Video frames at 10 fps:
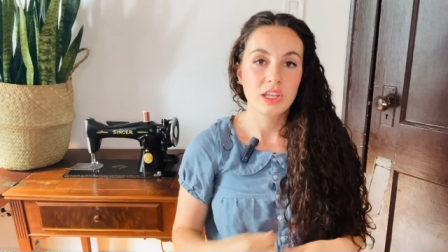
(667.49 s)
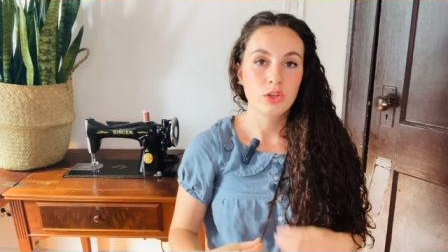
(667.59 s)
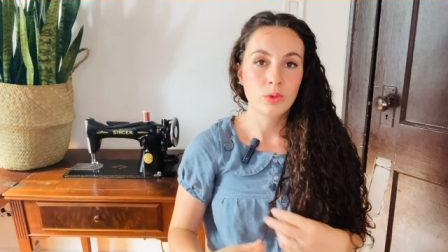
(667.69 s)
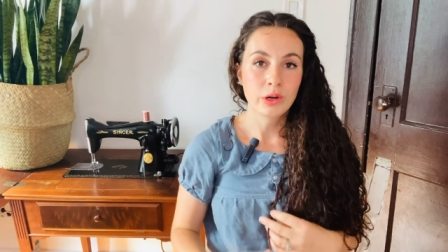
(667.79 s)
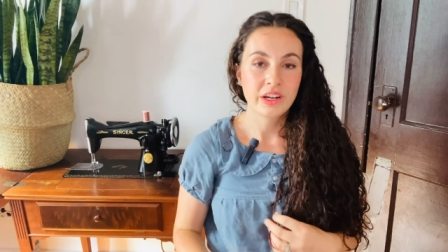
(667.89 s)

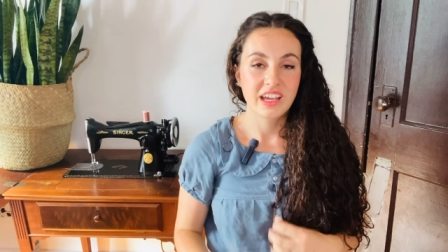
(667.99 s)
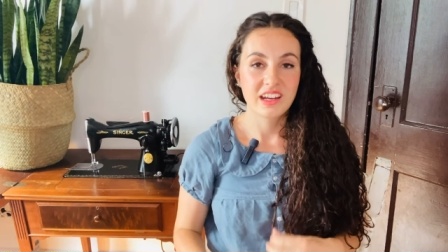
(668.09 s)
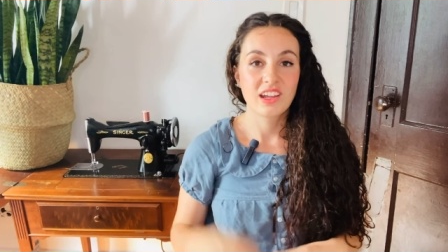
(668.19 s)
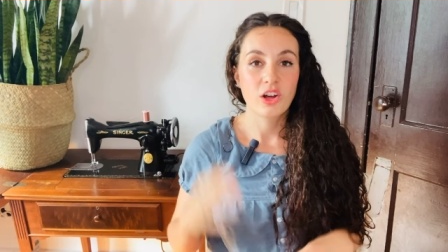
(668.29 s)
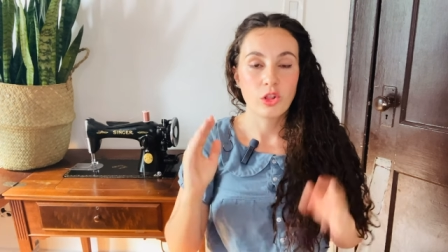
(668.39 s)
you are
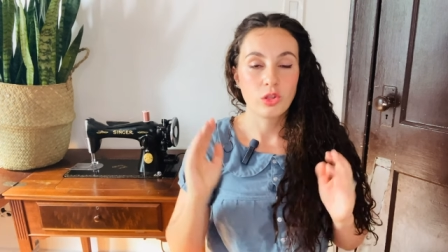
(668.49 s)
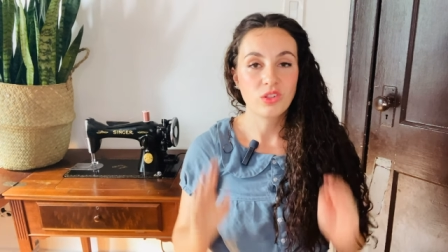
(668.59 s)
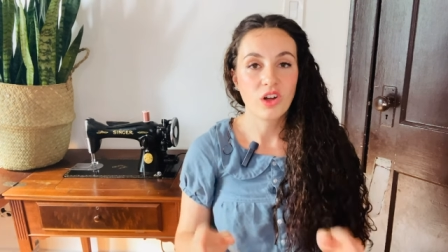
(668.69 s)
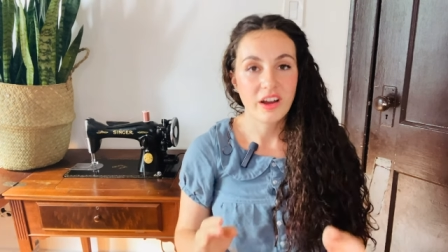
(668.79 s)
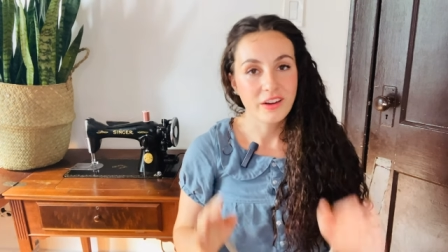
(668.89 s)
getting a
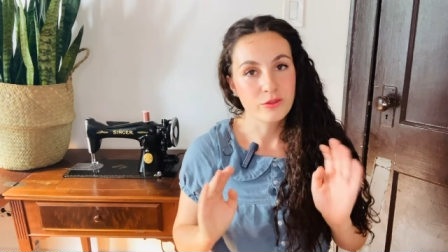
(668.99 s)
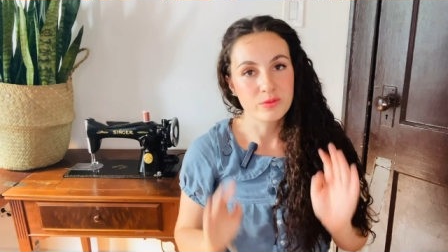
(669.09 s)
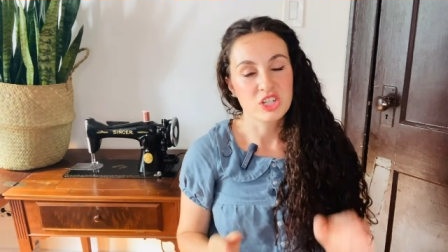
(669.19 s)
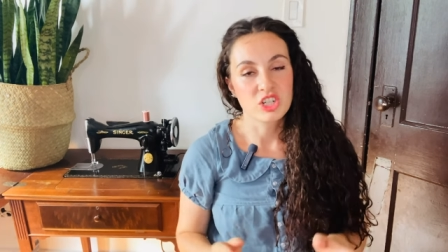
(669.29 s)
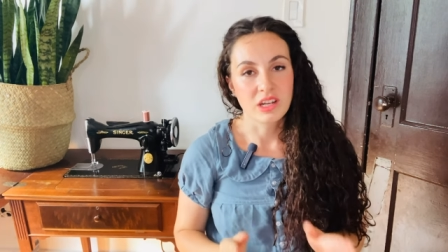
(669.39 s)
lot
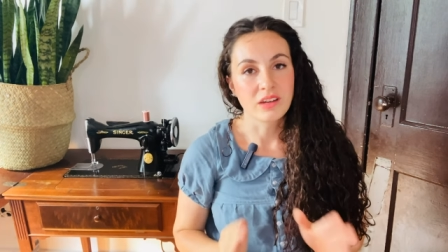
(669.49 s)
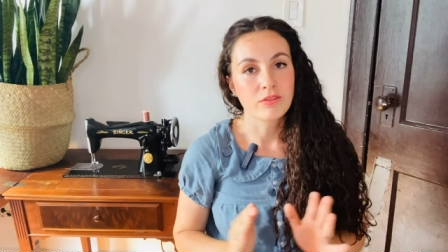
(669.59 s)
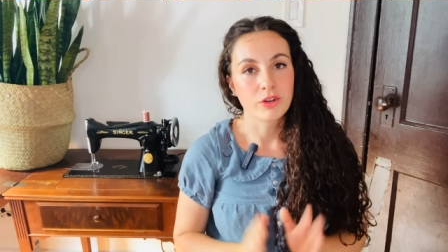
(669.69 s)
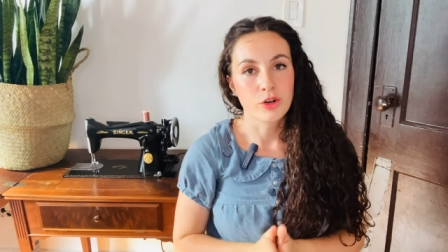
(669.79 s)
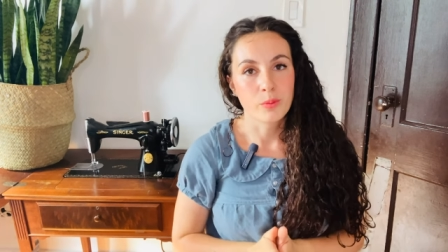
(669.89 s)
of machine for your